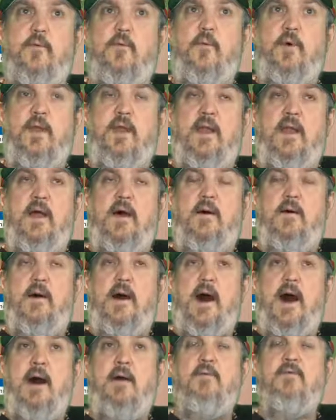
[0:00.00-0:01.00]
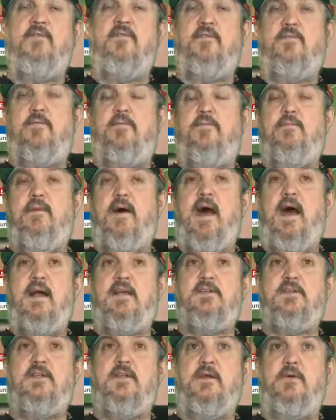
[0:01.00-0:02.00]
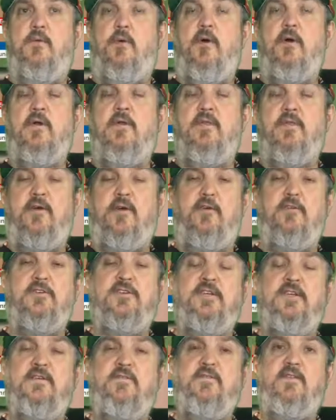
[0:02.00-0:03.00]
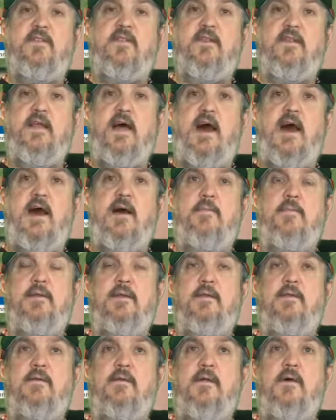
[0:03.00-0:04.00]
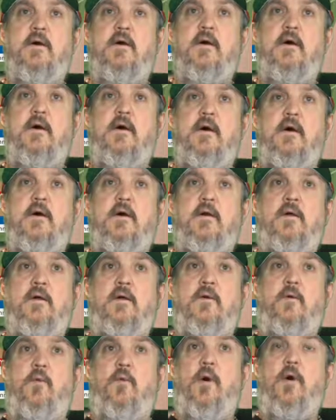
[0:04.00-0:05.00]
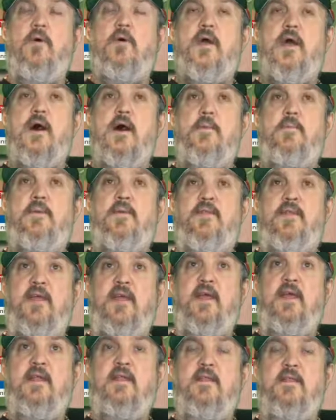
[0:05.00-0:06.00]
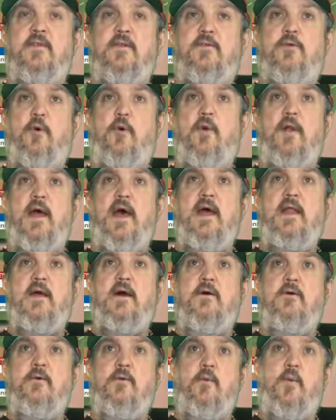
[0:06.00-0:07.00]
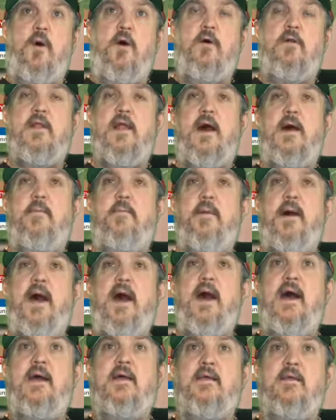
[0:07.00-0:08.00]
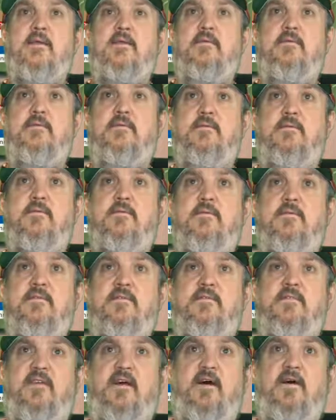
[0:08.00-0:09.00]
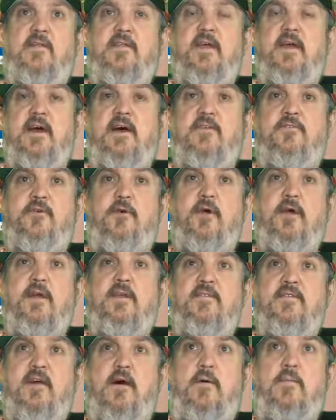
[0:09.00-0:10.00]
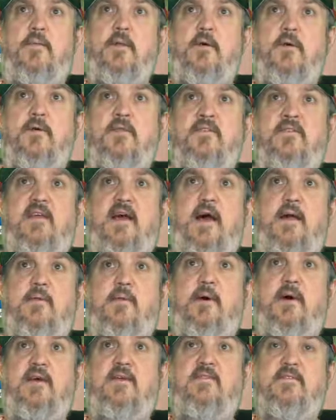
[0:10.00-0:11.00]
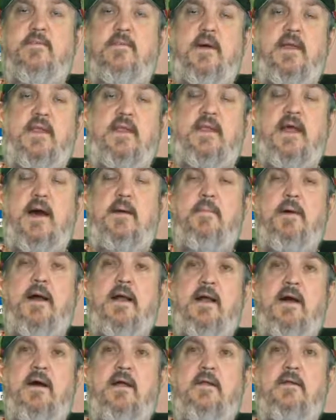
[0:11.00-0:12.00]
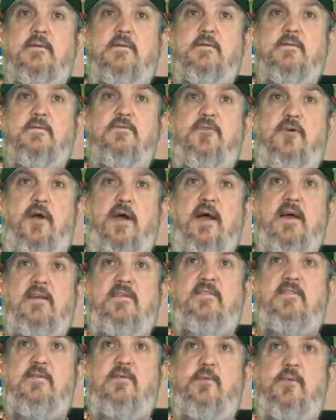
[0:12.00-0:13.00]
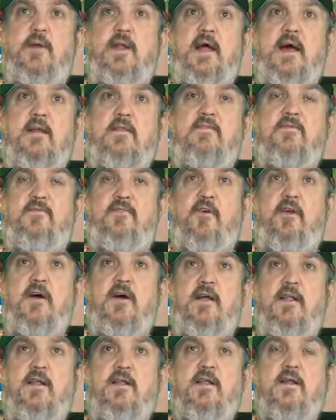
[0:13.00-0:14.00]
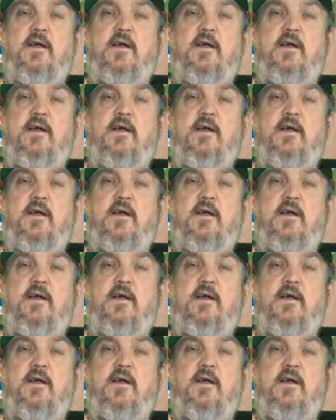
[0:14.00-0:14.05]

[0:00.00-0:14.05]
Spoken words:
when I was actually working third shift at the time, and woke up at the end of the tornado and walked out back and saw the trees all blowing sideways, and by the time I got dressed and went out the front,